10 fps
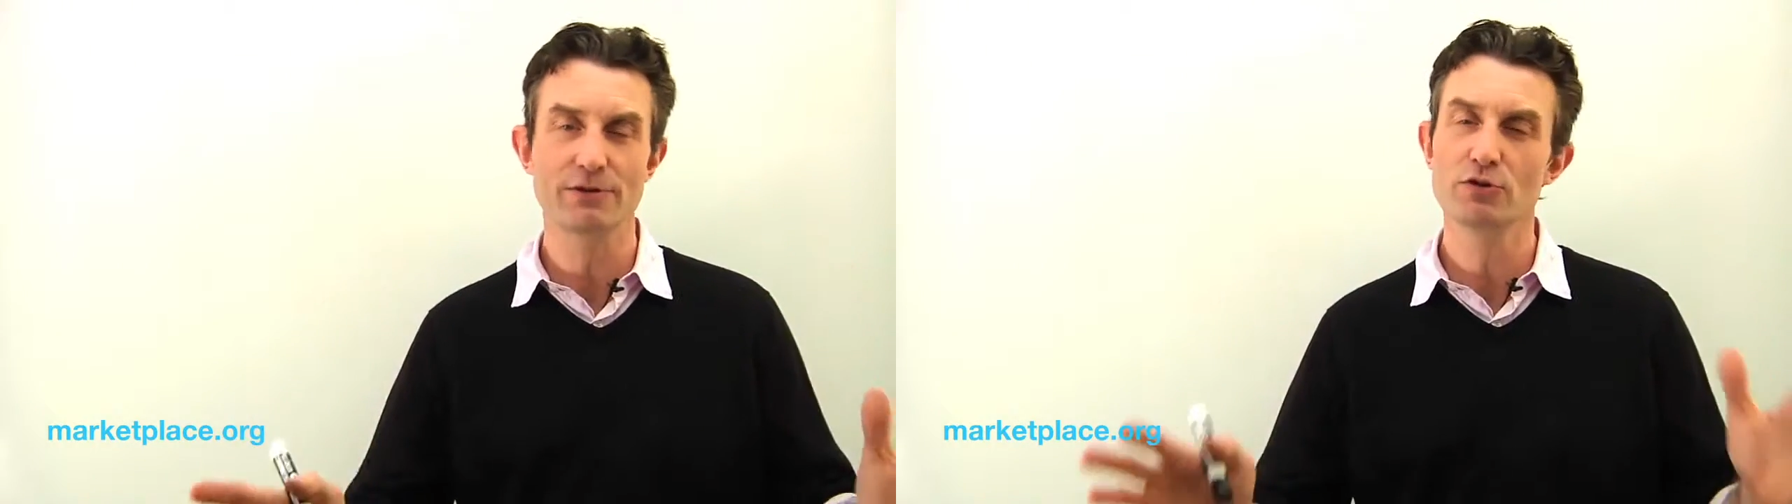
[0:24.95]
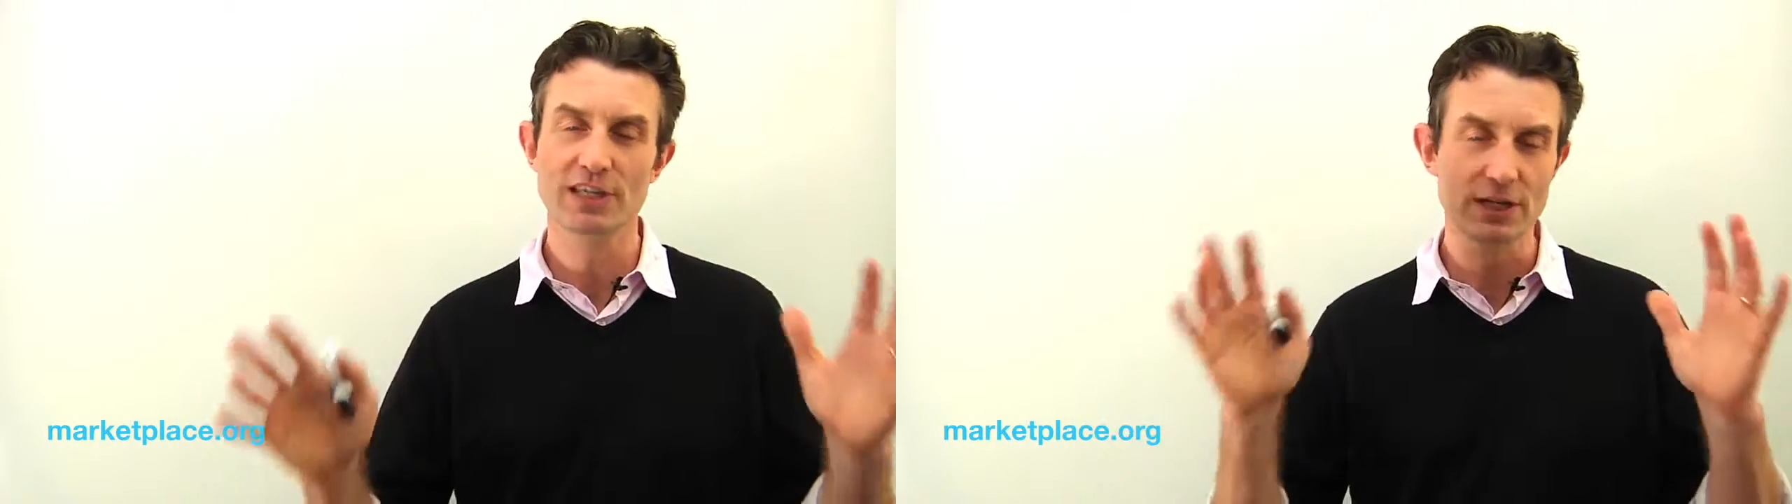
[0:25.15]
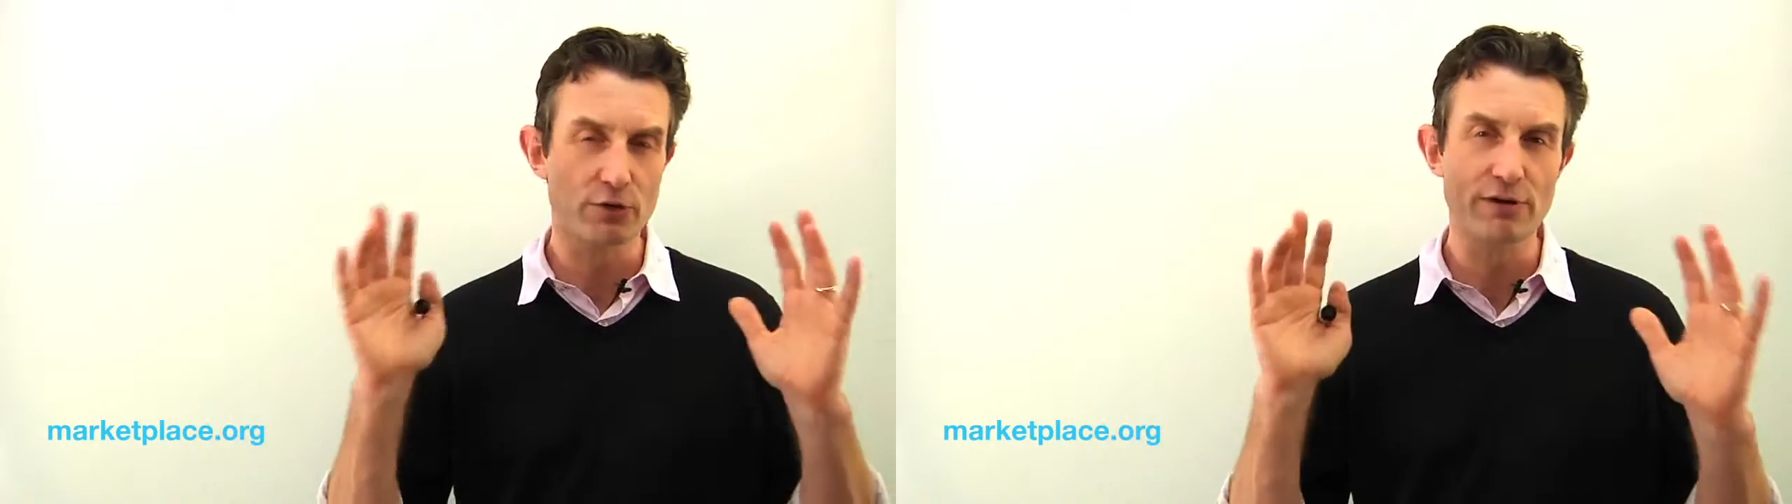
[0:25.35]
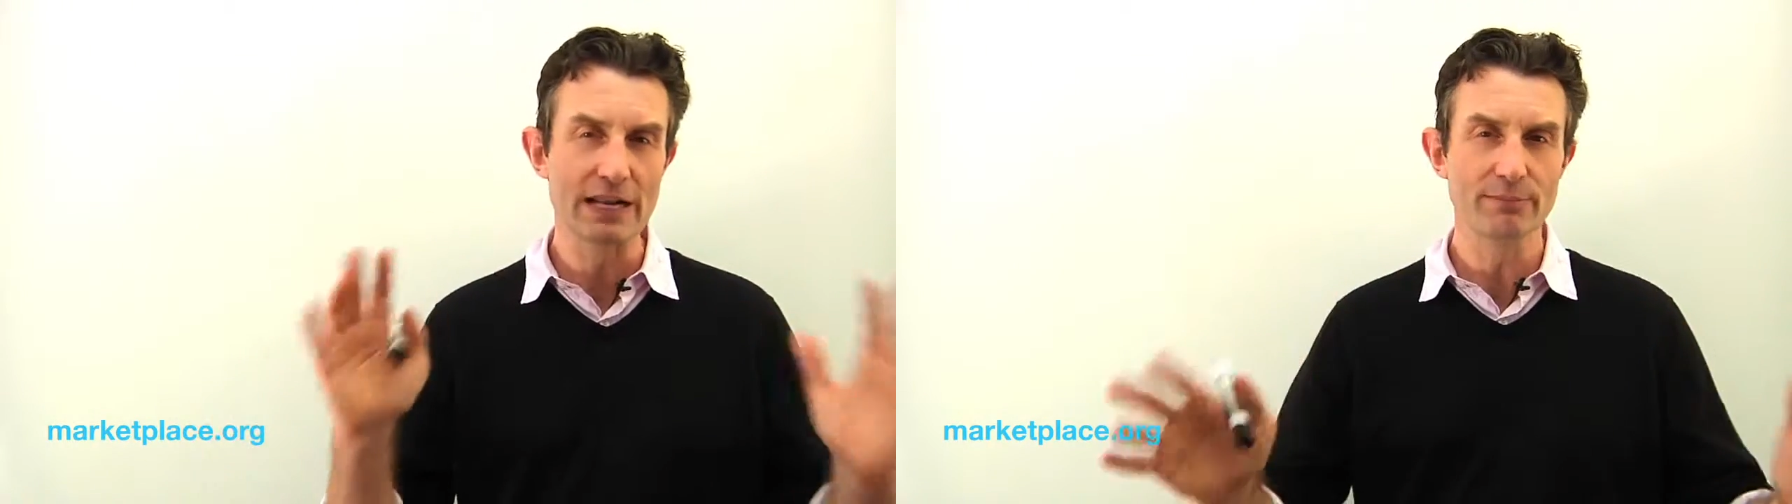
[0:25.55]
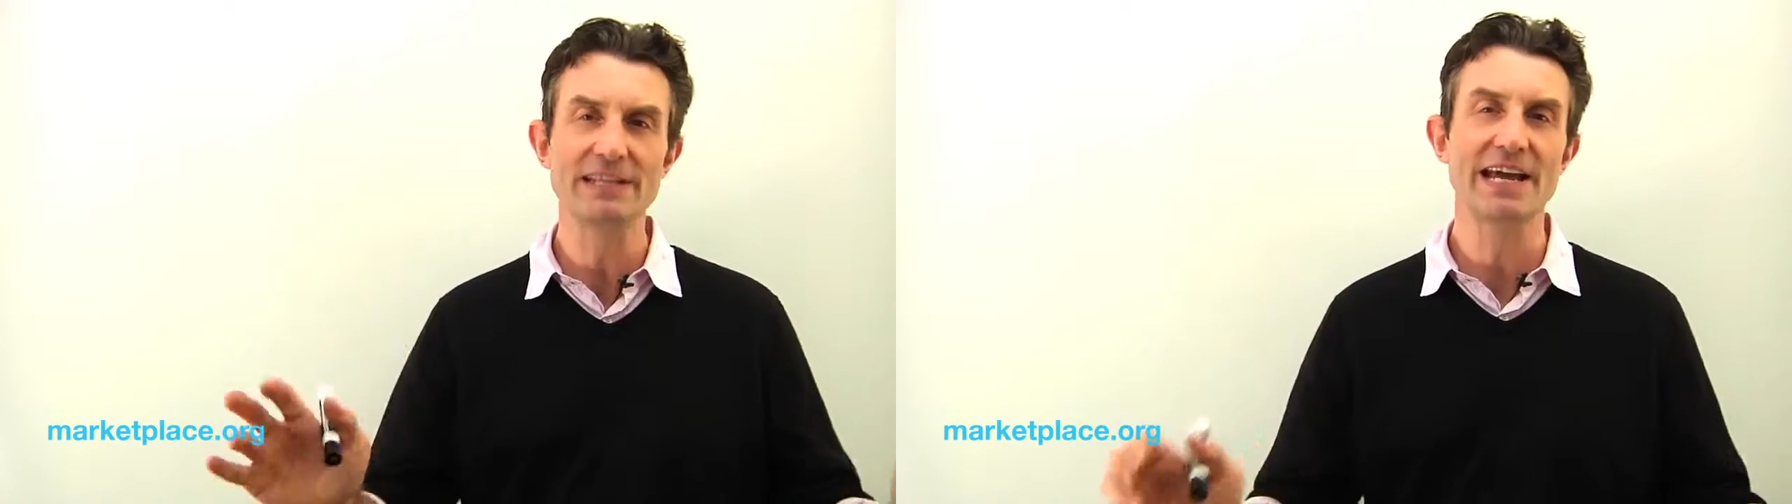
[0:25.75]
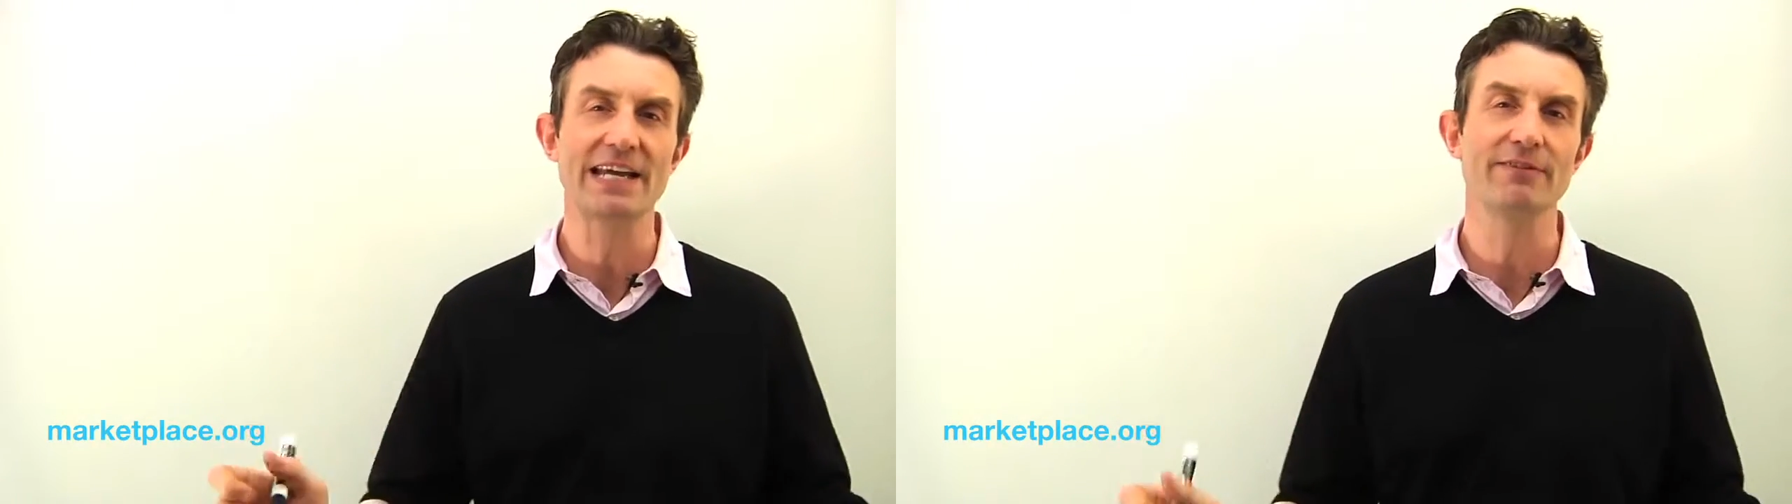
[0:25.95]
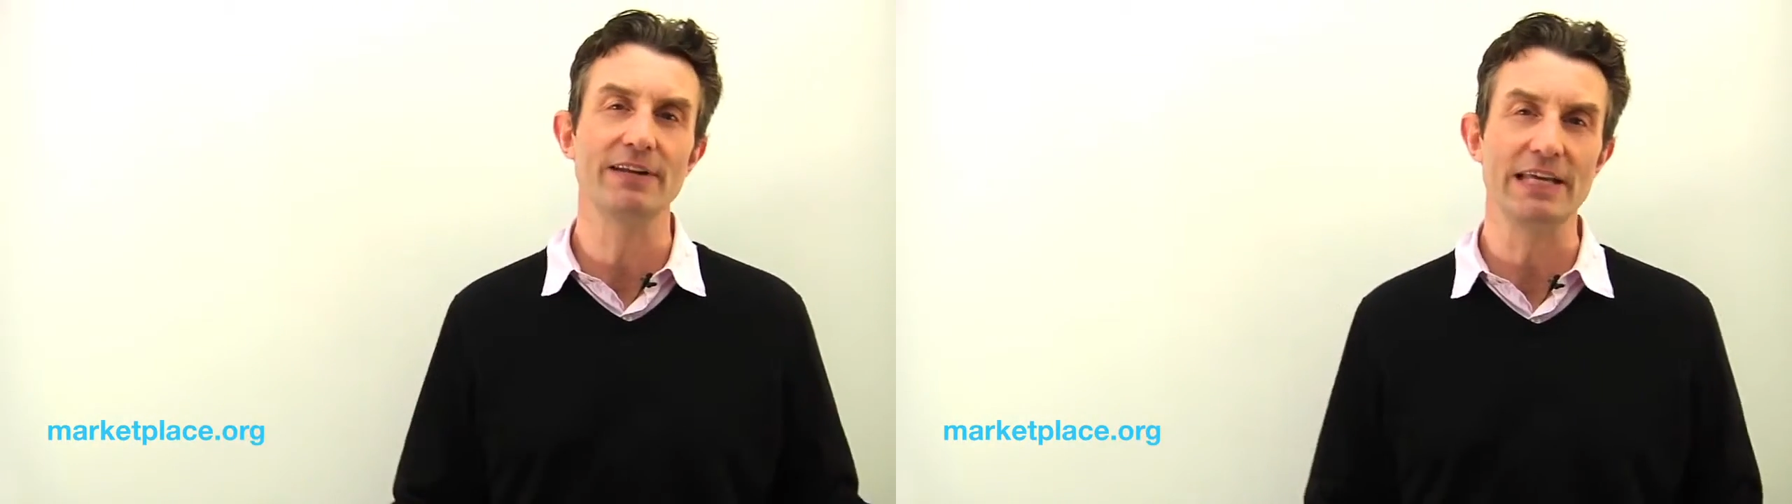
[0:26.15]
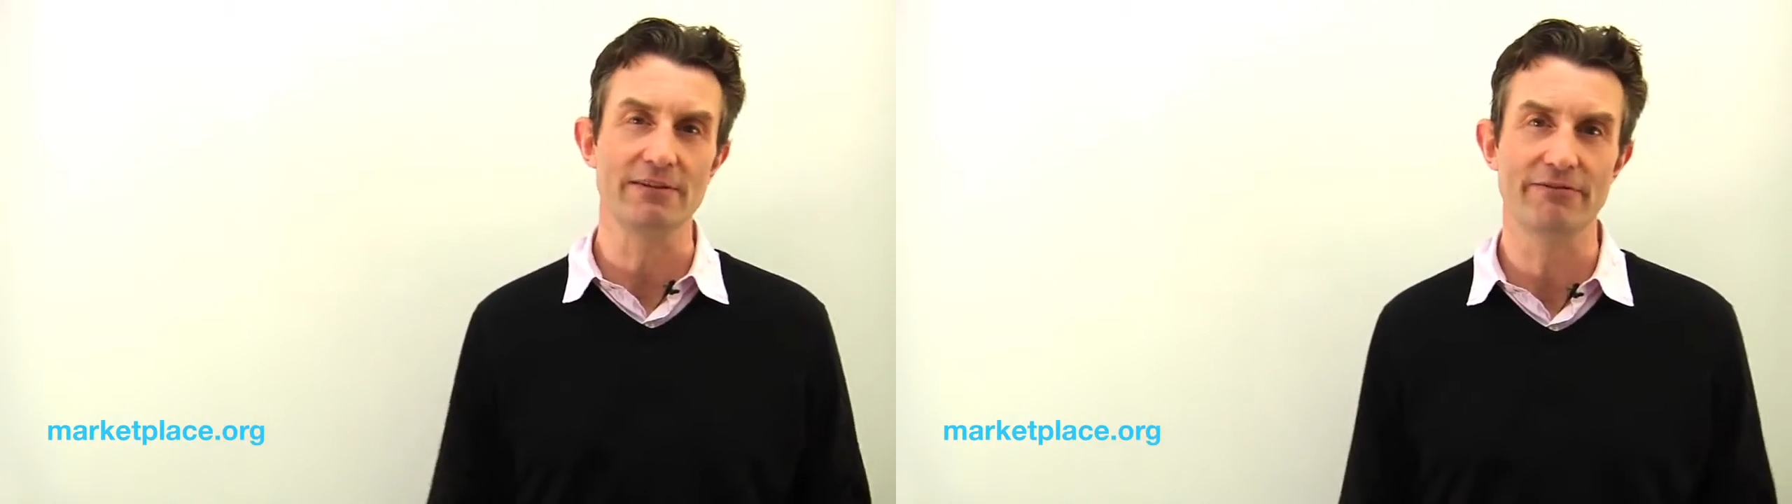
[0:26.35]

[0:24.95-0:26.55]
used incredibly negatively in the